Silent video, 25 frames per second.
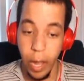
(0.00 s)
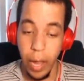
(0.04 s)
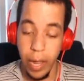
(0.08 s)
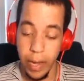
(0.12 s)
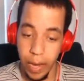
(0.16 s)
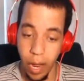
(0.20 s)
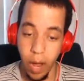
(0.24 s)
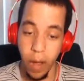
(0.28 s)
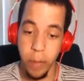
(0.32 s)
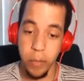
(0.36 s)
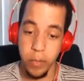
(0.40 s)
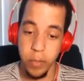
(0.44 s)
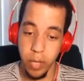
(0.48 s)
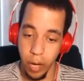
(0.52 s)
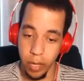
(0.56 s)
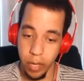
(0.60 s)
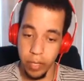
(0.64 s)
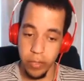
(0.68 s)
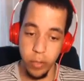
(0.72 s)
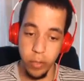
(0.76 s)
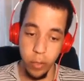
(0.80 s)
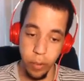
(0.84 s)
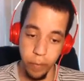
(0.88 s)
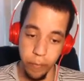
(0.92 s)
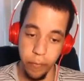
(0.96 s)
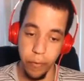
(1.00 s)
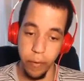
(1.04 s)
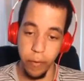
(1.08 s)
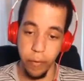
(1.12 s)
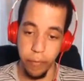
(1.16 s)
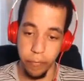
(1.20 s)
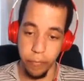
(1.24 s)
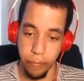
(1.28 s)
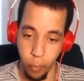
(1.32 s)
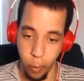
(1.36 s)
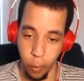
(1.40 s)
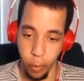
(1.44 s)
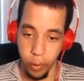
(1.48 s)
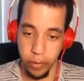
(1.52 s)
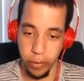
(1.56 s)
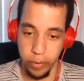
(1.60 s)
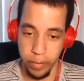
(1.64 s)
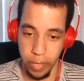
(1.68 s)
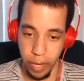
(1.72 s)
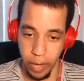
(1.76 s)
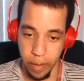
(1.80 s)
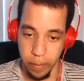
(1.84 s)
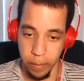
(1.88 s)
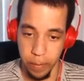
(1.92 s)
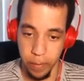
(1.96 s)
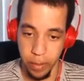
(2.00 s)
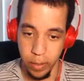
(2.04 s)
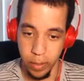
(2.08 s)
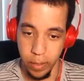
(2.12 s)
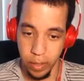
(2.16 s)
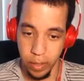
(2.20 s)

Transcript: And now I'm talking to him for the fourth time.